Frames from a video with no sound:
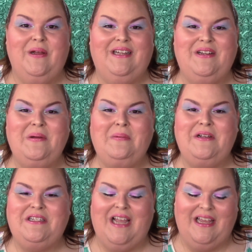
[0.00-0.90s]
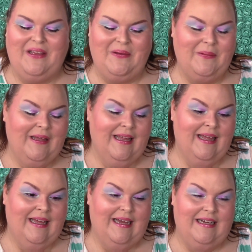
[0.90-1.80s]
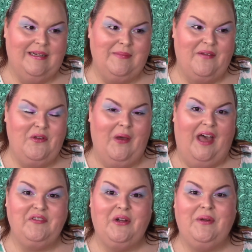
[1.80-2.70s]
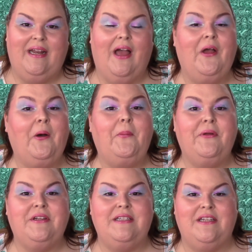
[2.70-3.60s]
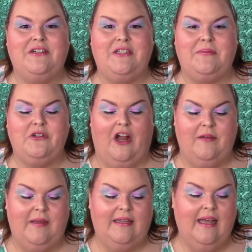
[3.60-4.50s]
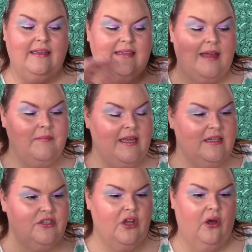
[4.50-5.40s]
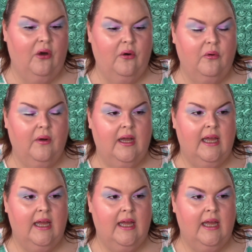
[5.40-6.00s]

really do appreciate you. Um, if you haven't already, I hope you'll consider subscribing. Let me know